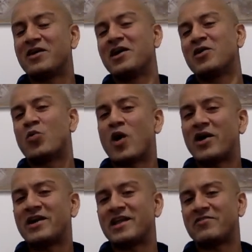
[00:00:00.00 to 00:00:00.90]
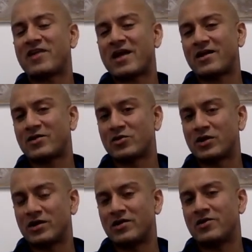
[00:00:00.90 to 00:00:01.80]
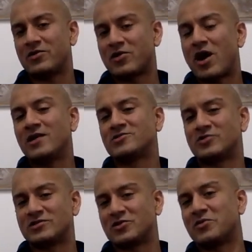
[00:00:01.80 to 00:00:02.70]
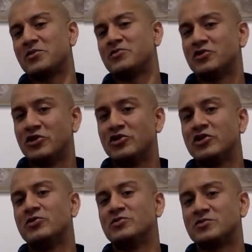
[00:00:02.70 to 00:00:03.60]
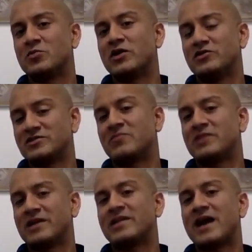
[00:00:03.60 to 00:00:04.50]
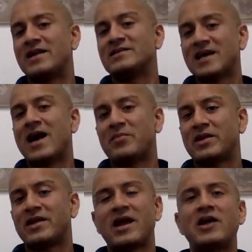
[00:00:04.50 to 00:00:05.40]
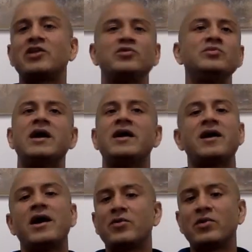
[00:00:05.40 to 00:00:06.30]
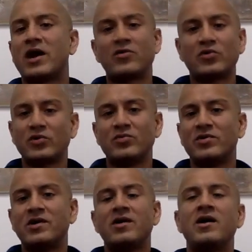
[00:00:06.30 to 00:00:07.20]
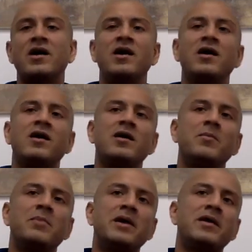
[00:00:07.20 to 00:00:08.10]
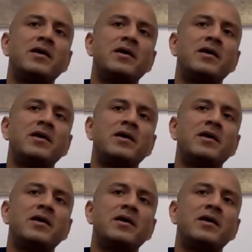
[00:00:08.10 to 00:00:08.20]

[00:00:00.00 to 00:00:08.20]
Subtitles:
a quantitative construct to be able to deduce whether something like that is happening. And how do you do that? I don't know. But